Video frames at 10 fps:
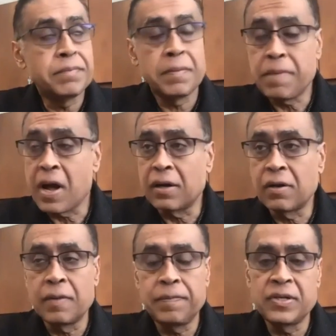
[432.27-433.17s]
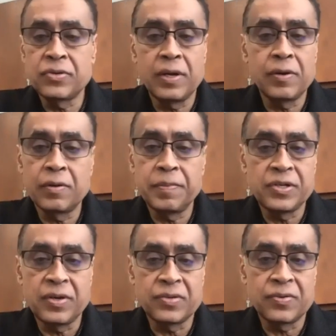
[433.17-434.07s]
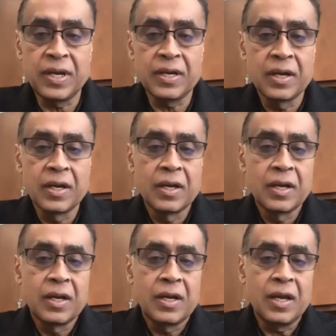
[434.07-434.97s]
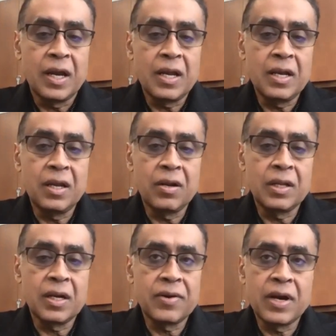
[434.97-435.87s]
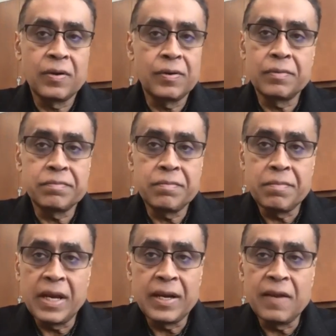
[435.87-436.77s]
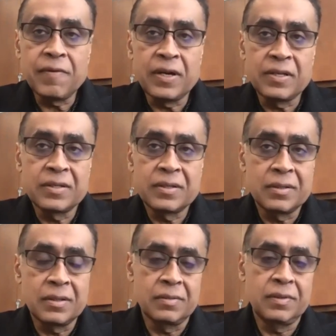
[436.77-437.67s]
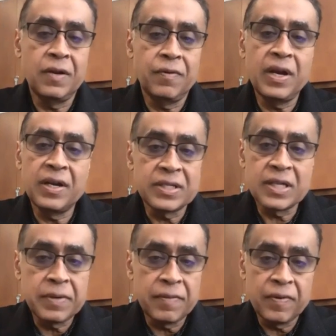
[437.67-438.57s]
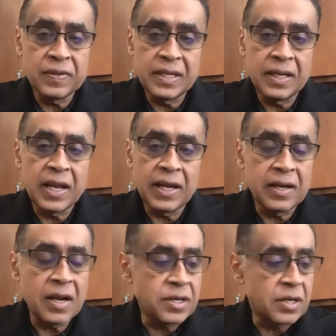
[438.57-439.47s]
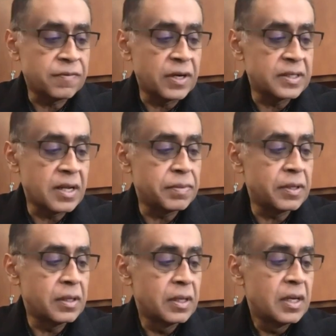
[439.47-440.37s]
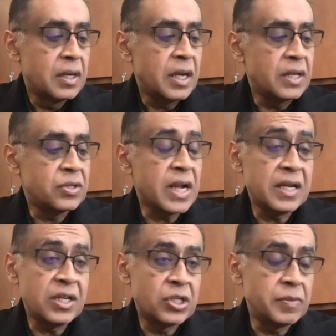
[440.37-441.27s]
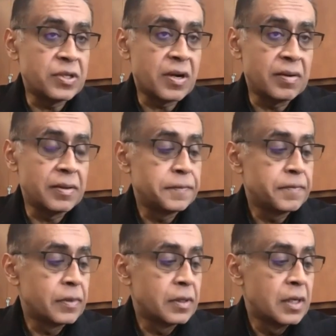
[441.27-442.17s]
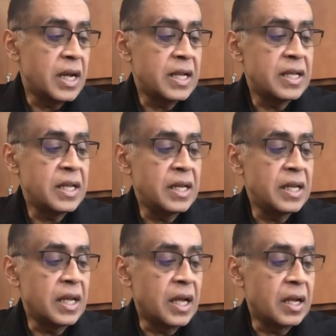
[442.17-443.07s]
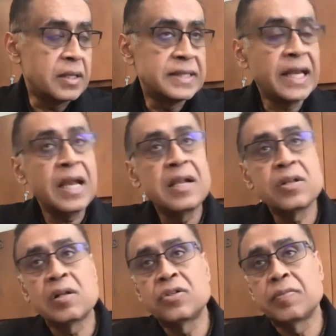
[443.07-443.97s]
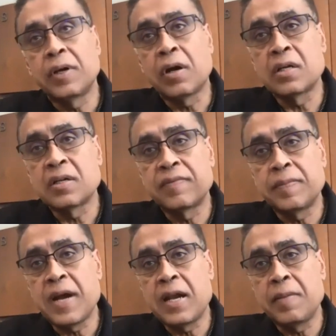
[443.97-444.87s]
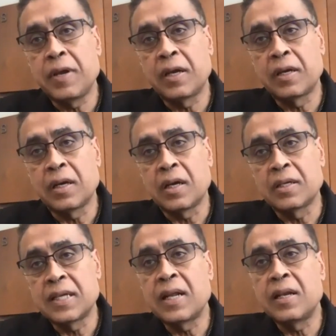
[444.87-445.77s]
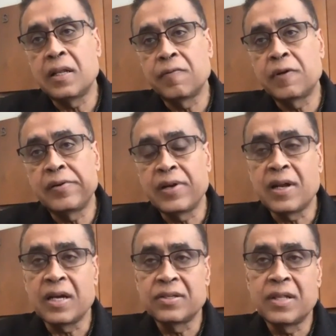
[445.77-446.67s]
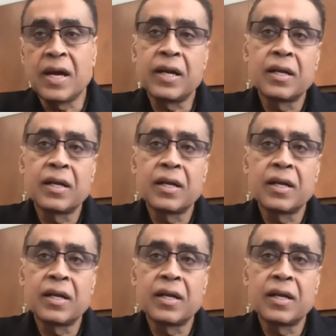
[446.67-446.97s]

parked on Peachtree Road, Peachtree Street, and they are trying to make deliveries, very disruptive to a city like Atlanta, for example. And so that needs to be solved. And the second is also because of the pandemic, suddenly the world realized that